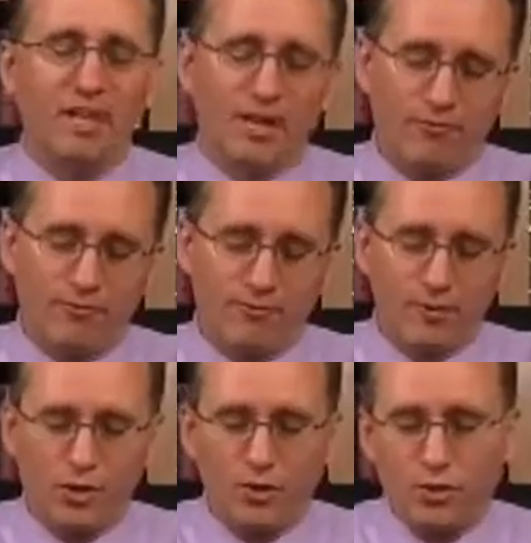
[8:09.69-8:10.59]
If
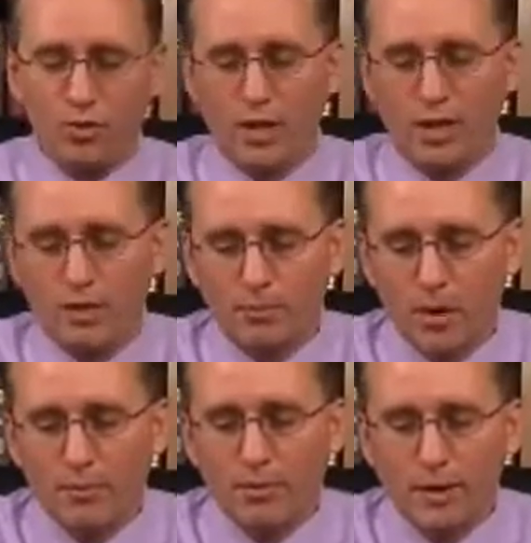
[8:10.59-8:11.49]
your
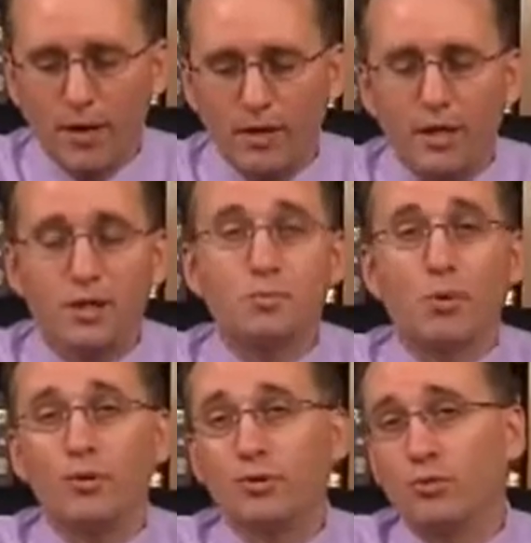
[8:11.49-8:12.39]
problem area is
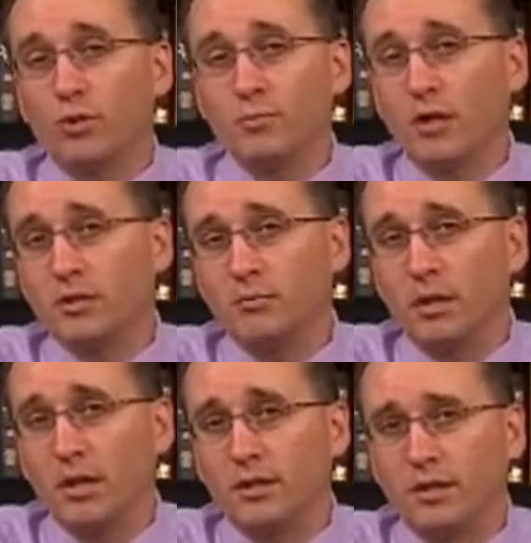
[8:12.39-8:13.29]
personal
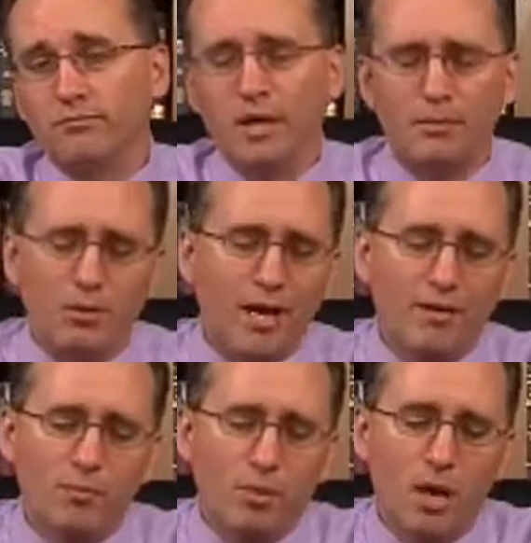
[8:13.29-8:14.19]
responsibility, maybe you
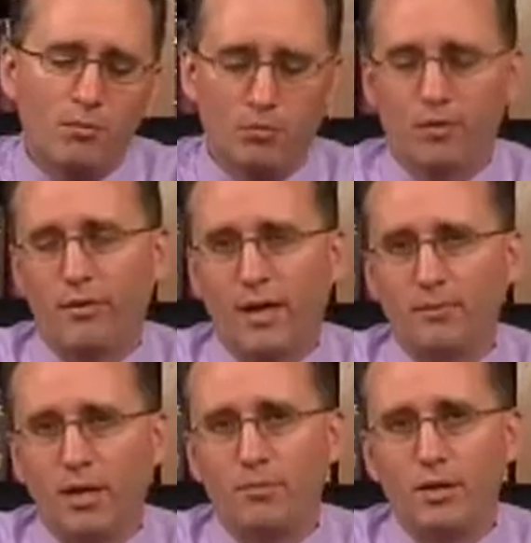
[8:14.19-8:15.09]
have a problem with
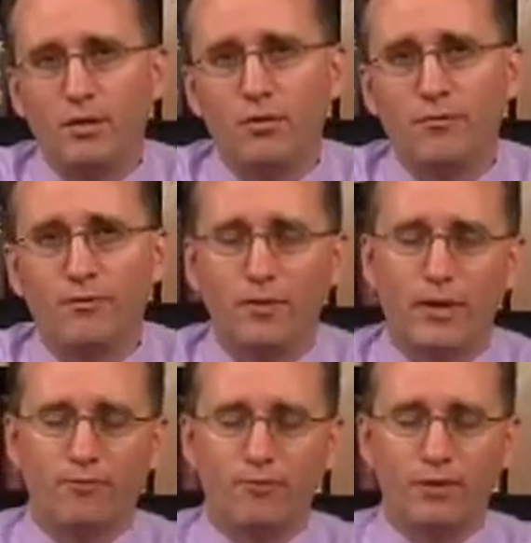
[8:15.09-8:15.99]
that. Maybe you
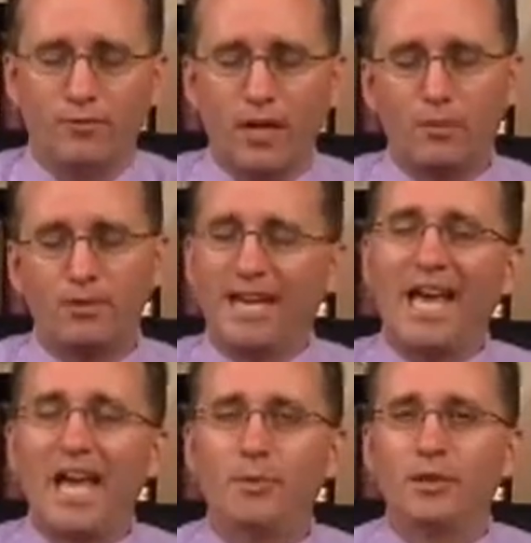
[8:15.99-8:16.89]
have developed a
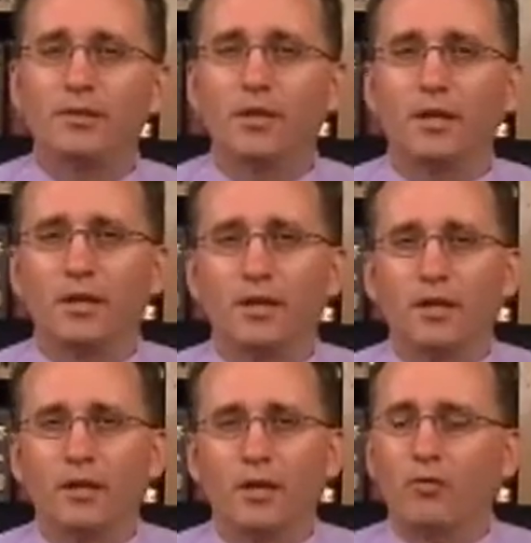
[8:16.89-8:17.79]
habit
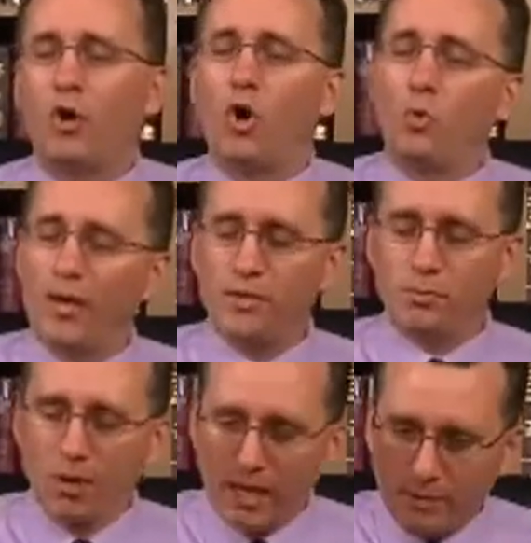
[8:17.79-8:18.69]
of always
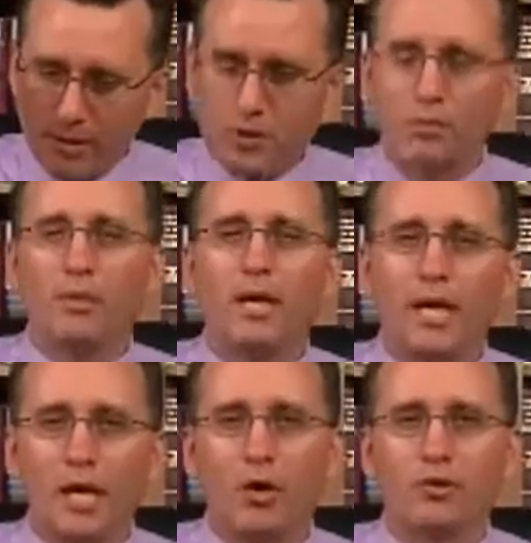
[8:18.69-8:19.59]
blaming
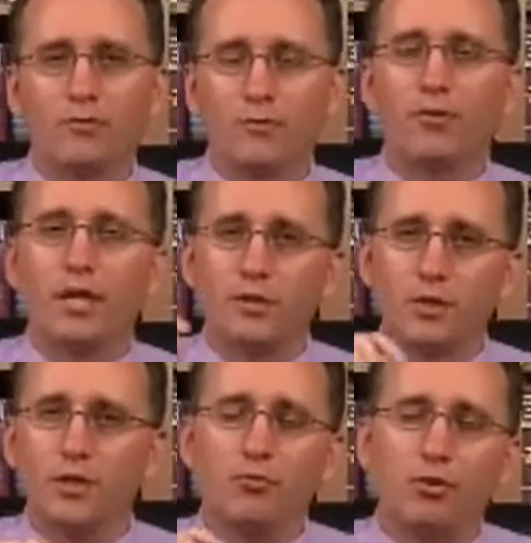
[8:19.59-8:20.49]
somebody else for things
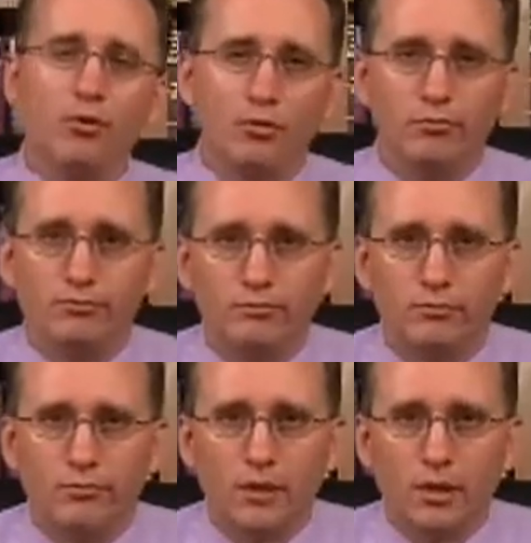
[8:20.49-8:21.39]
that you do.
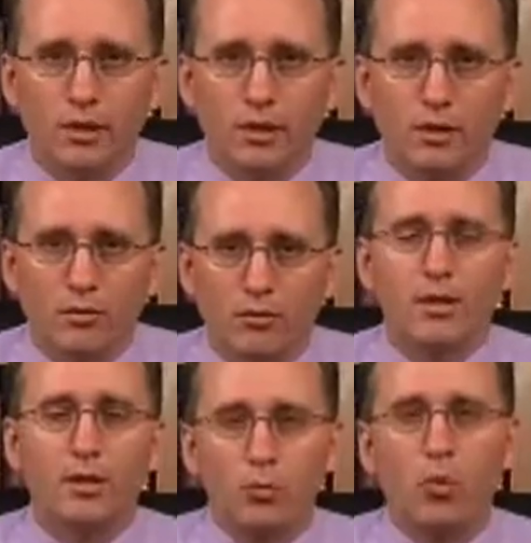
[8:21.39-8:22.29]

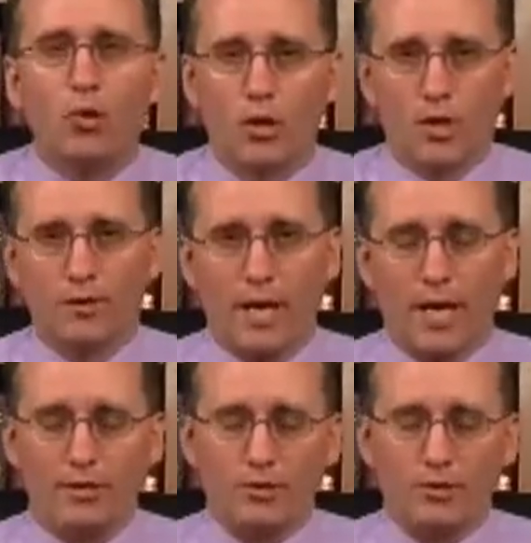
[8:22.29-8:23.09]
Well, then work on that.